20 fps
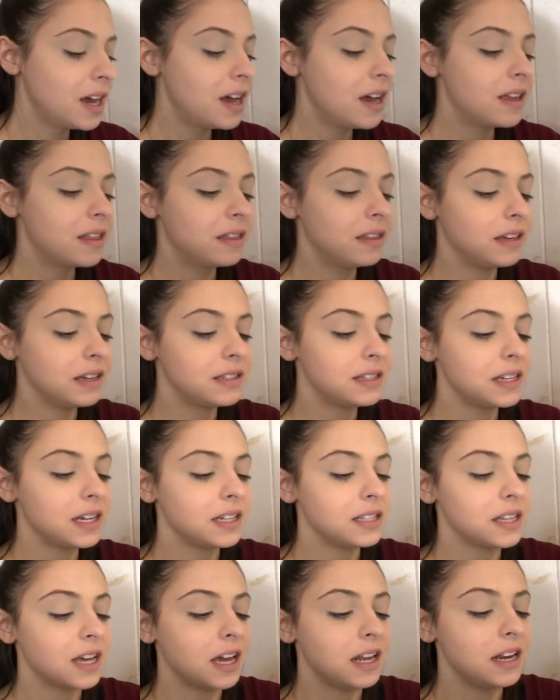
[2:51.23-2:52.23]
This
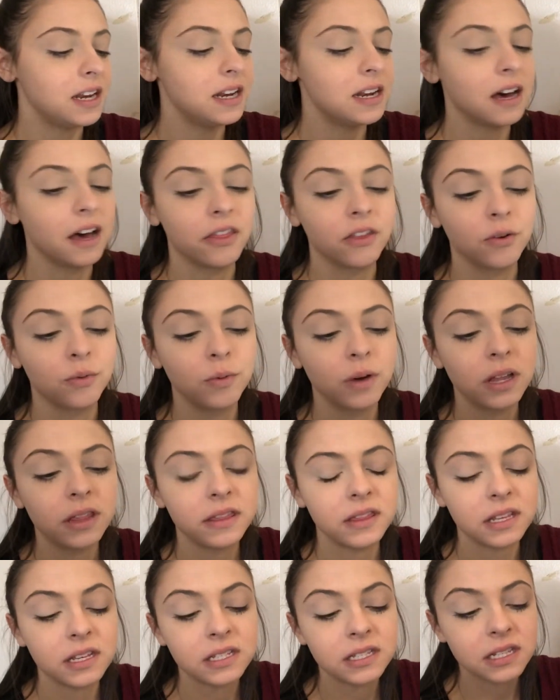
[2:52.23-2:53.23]
is another one.
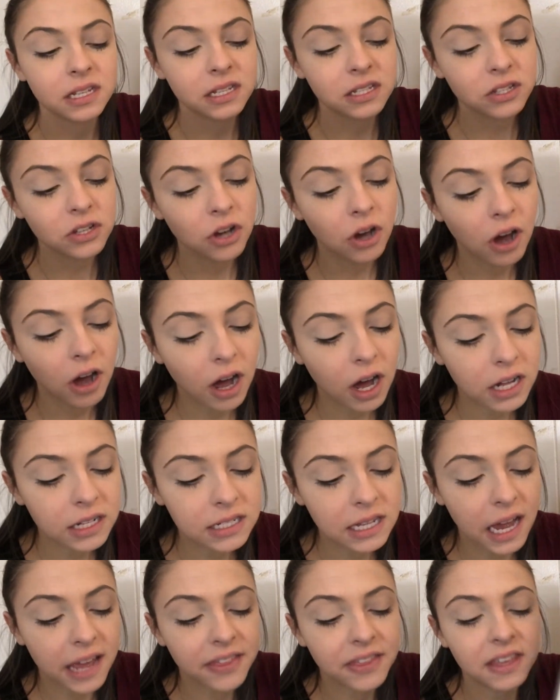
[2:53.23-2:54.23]
This is called,
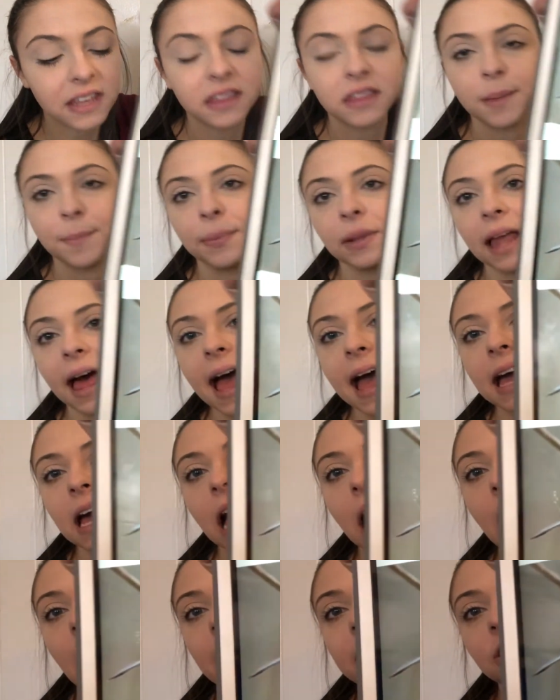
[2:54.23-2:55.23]
I think, the
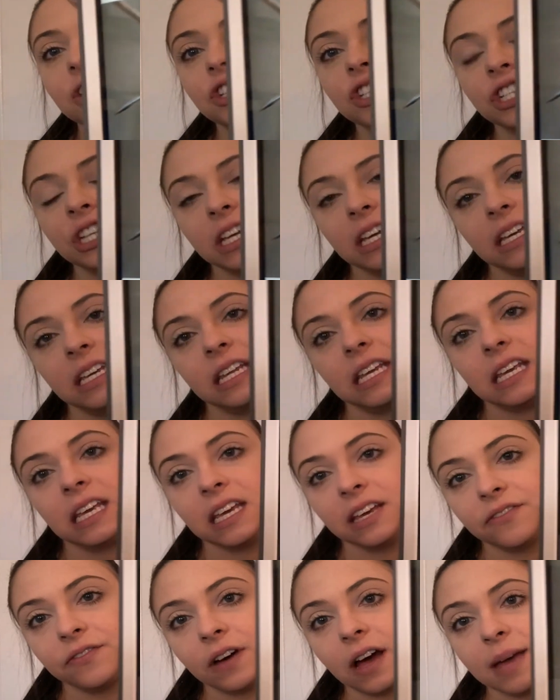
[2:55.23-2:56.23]
black-eyed chickadee,
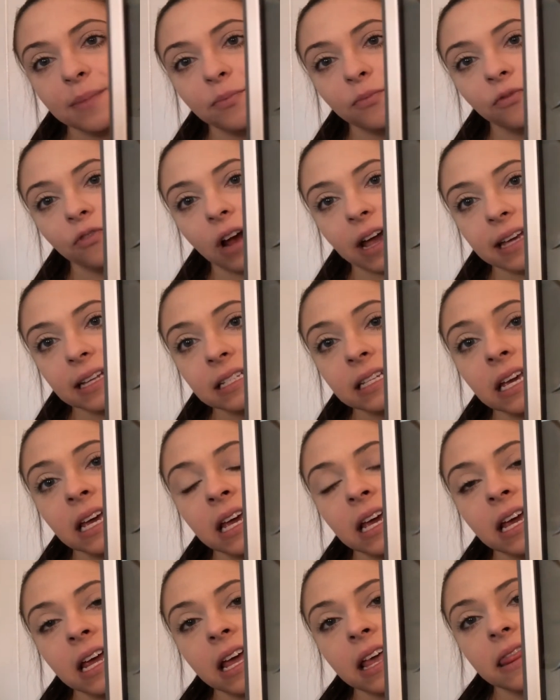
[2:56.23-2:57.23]
if I'm right.
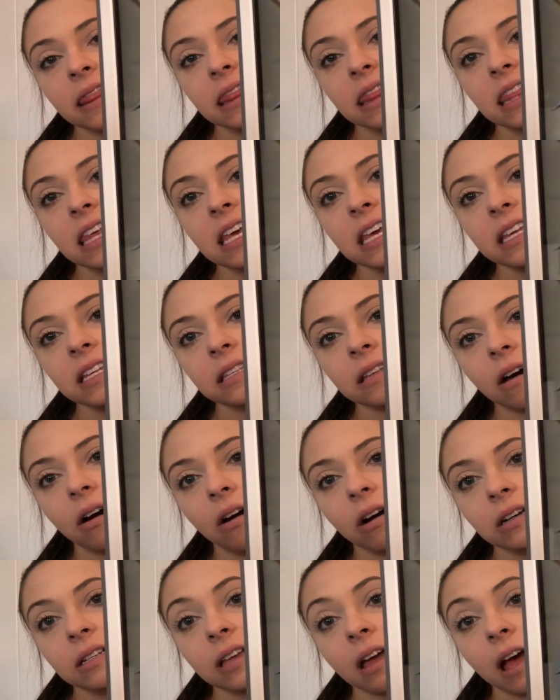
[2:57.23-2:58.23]
These
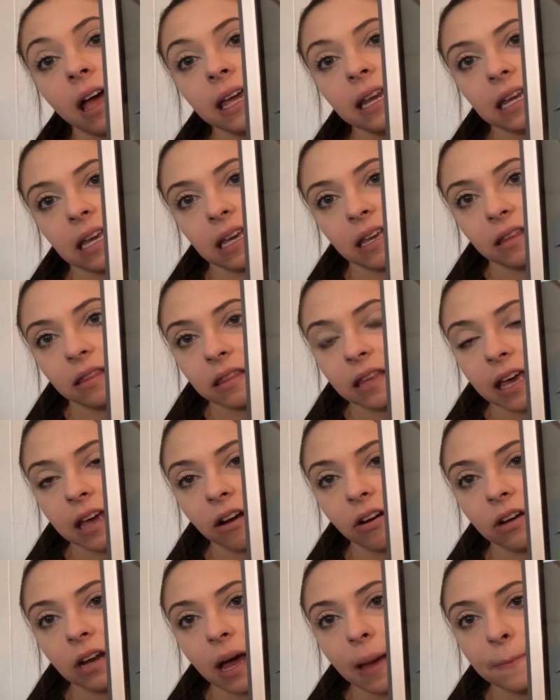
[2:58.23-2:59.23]
are tiny. They
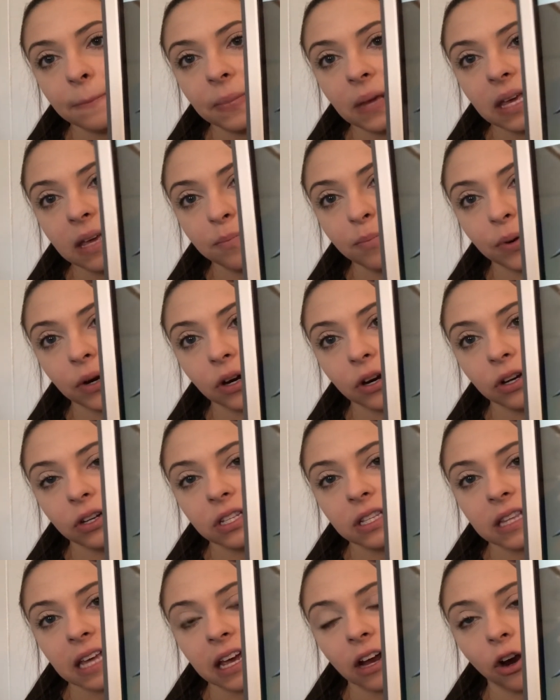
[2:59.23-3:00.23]
are not big
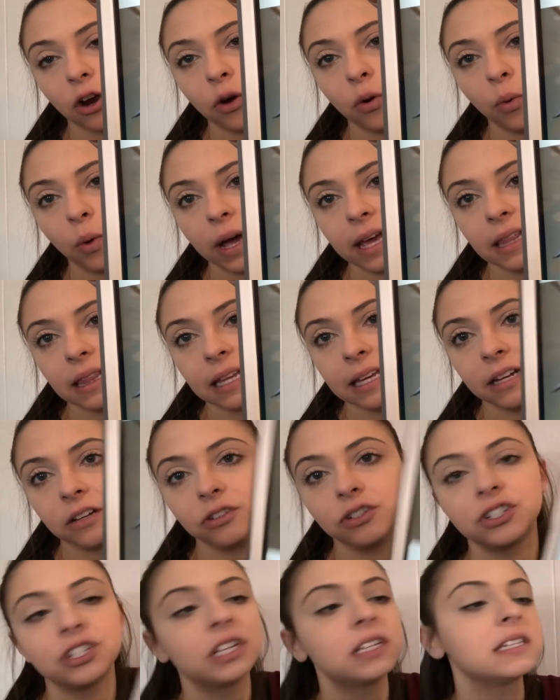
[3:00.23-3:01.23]
birds. They are quite
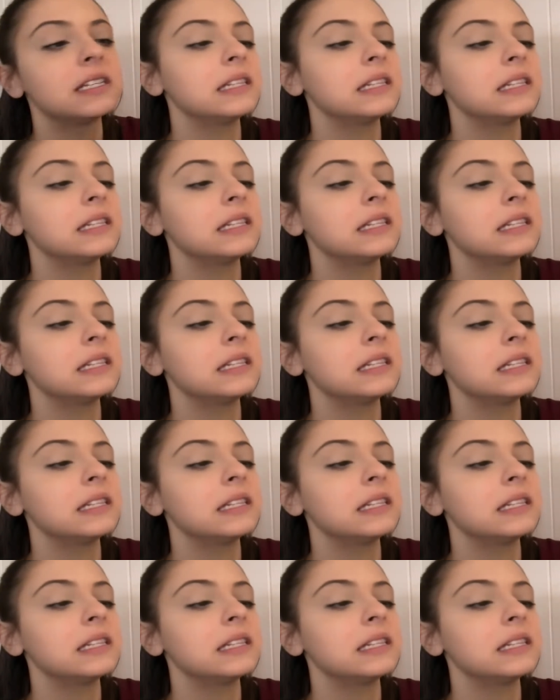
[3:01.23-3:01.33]
little, just